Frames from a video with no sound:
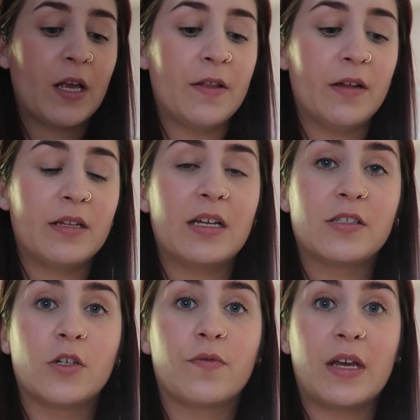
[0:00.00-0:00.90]
and then
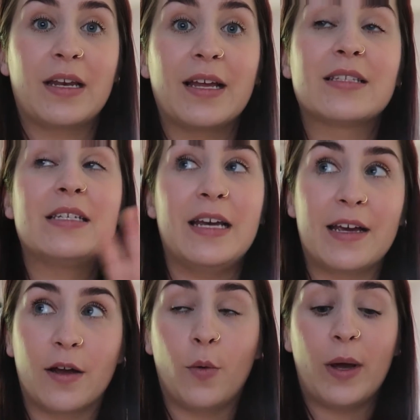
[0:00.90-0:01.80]
that stuff then gets
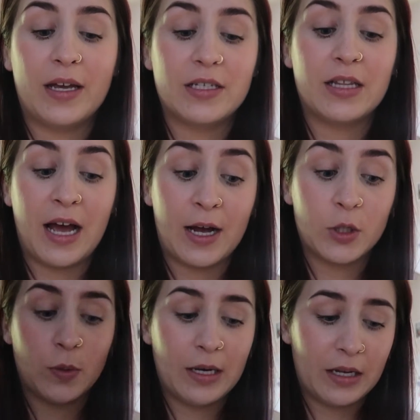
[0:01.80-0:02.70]
taken away to the
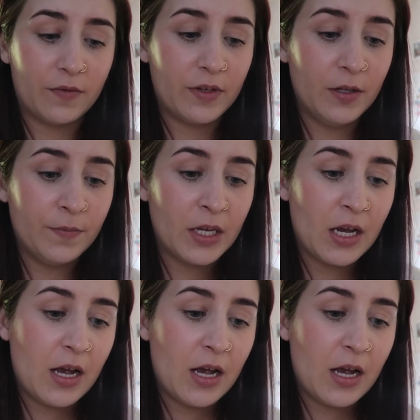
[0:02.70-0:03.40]
actual landfill.